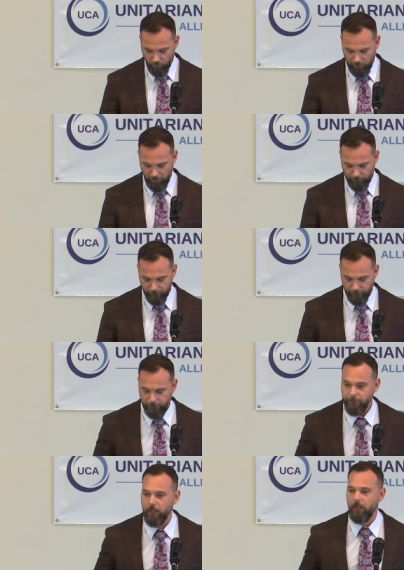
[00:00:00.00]
Well,
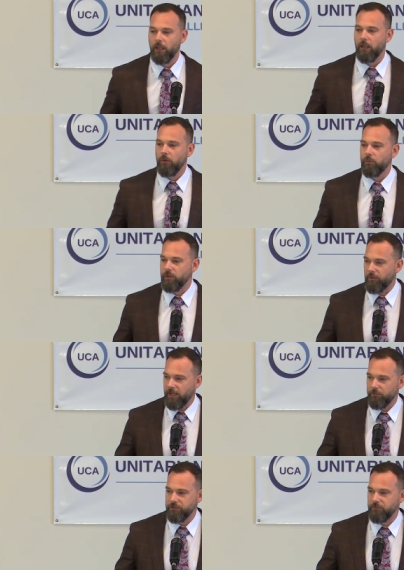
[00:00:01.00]
when the
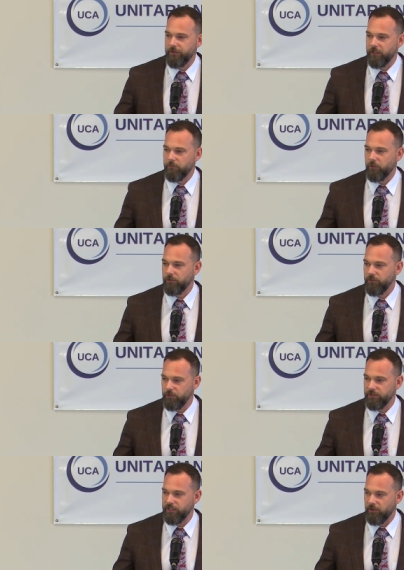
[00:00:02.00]
Bible's available,
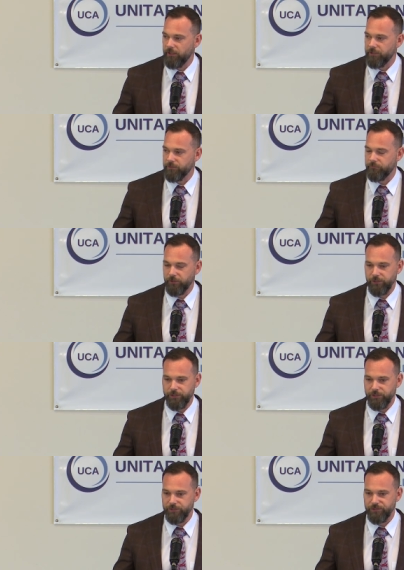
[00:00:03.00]
Unitarianism
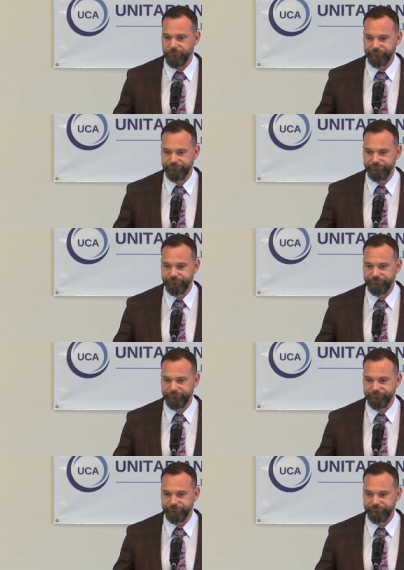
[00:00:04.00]
flourishes.